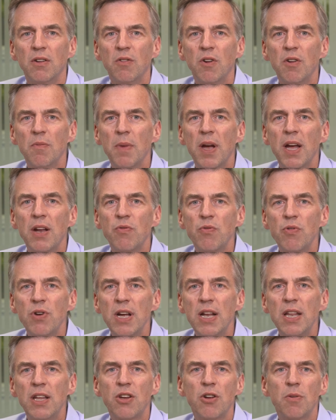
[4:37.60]
We've made
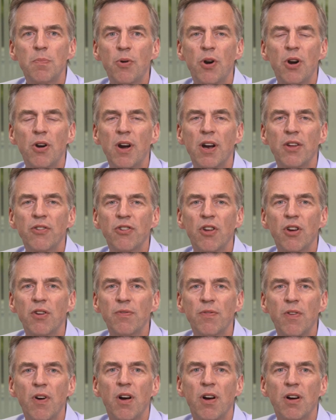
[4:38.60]
really good progress so
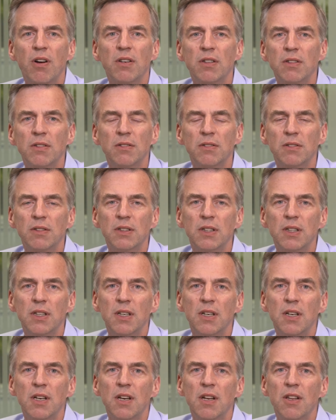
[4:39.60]
far.
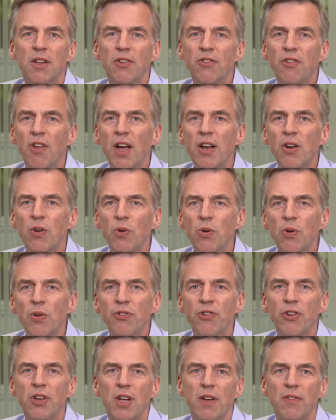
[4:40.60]
The site
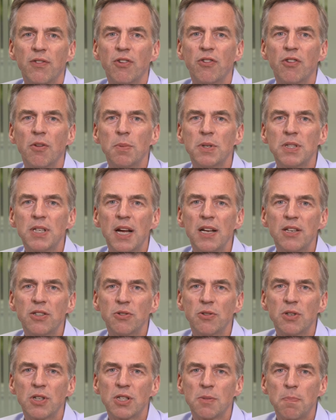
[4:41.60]
also gives us the
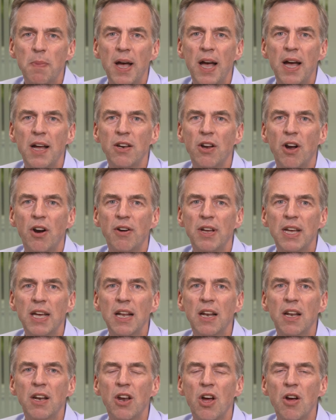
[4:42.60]
potential to expand our
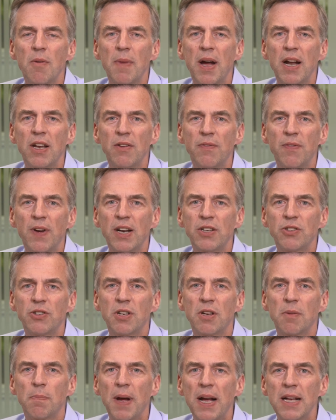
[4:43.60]
el
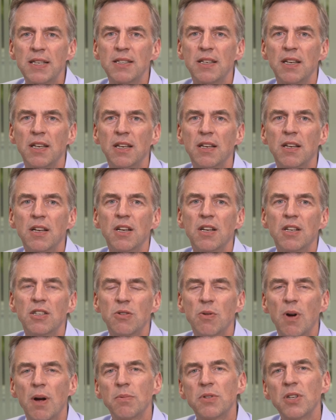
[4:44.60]
manufacturing capacity
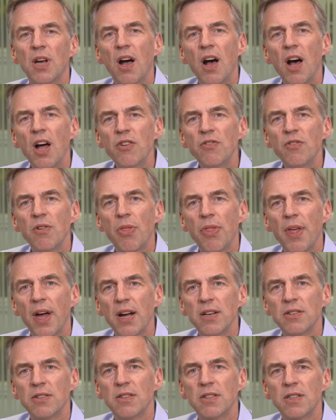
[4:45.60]
to up to
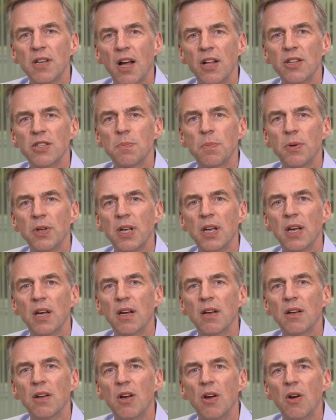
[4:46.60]
100,000 tonnes per
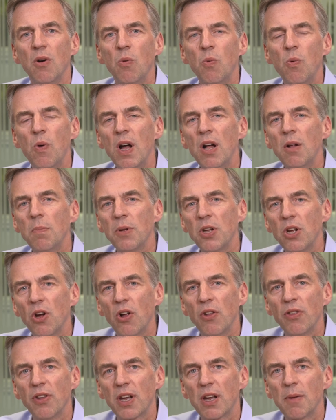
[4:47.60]
year, well
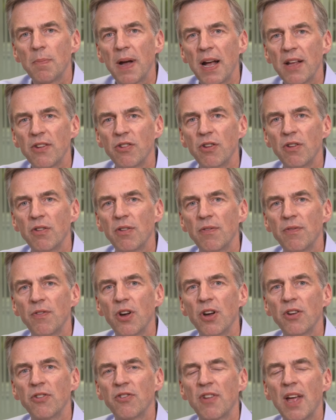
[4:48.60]
beyond the capacity of the
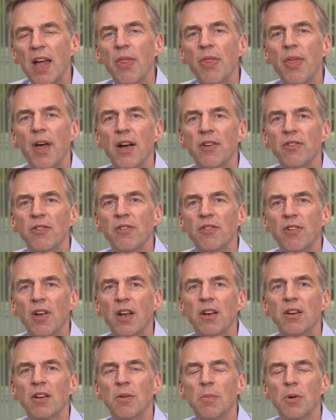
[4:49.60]
first 10,000
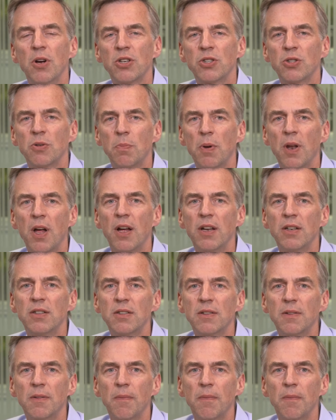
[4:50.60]
tonne commercial plant.